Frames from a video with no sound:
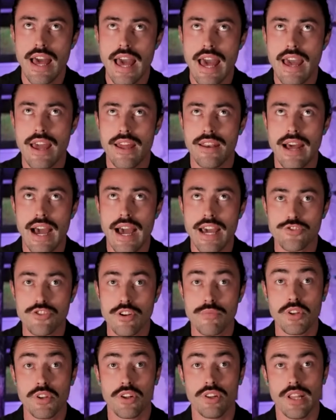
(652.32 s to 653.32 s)
And I
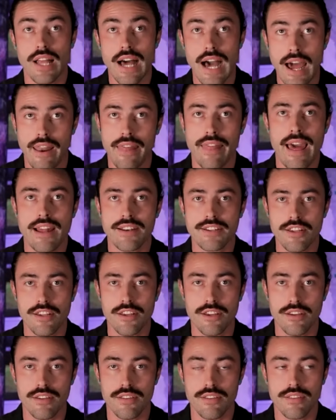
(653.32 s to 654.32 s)
attribute a lot of that
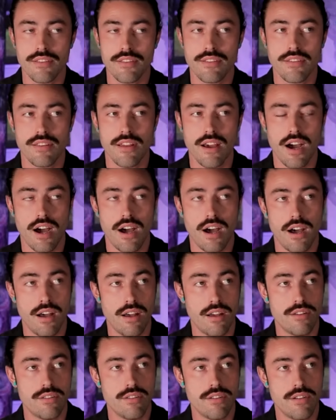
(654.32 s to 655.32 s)
to
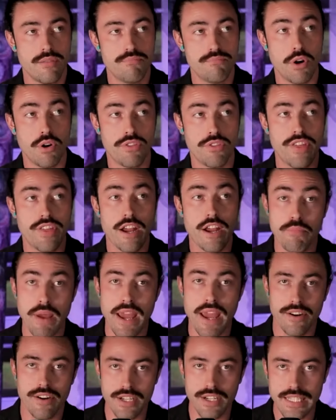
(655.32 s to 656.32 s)
uh, both their
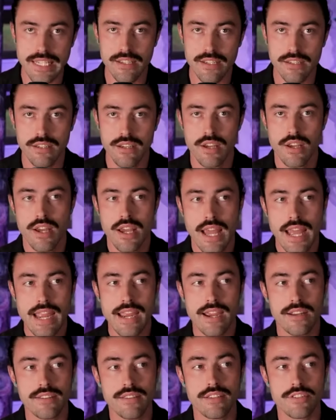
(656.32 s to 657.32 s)
parenting
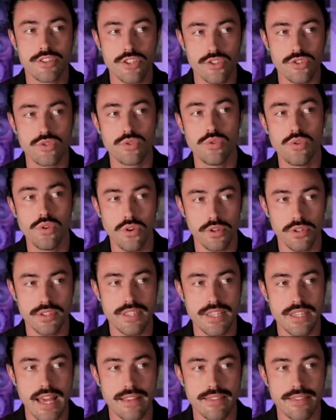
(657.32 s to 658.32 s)
and the schools
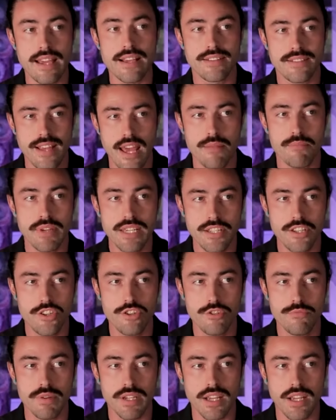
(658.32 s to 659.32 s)
that they sent me
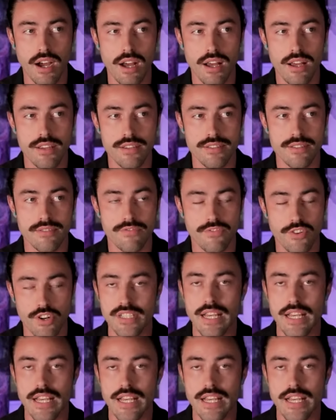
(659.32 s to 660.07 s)
to because for